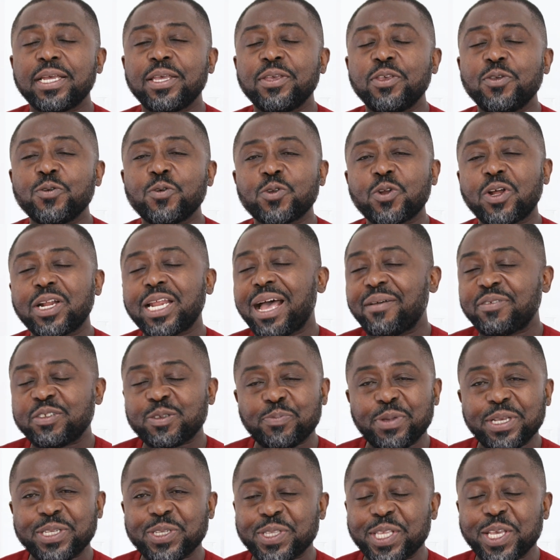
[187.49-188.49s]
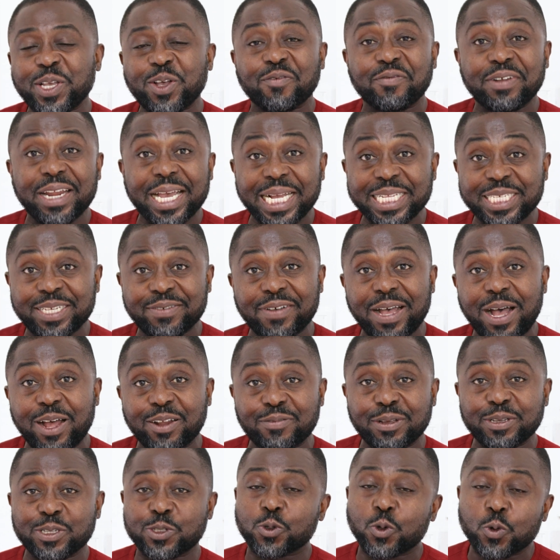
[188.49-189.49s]
you will not have space to think of negative
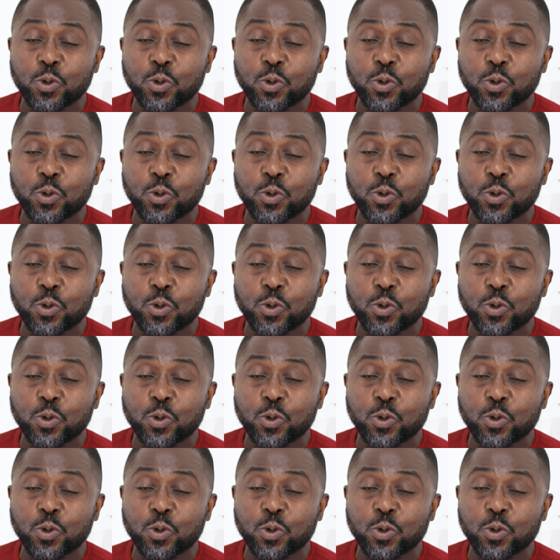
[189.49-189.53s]
outcomes.